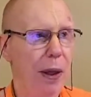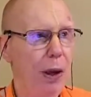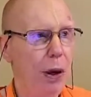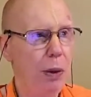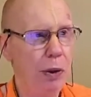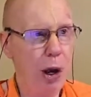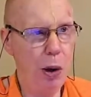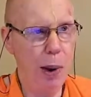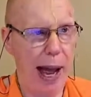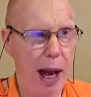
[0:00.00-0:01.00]
who know
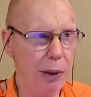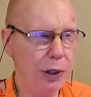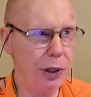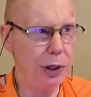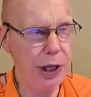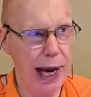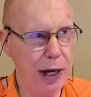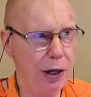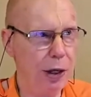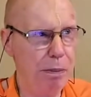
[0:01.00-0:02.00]
how to
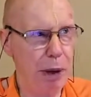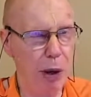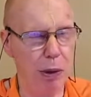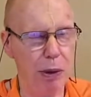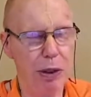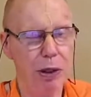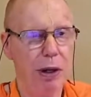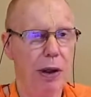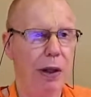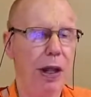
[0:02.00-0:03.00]
take the boat
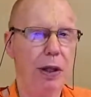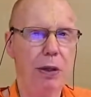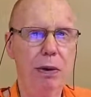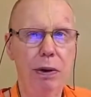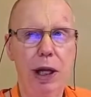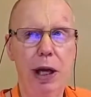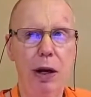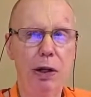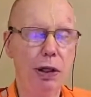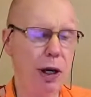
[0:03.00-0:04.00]
through the
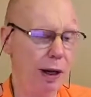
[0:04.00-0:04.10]
ocean.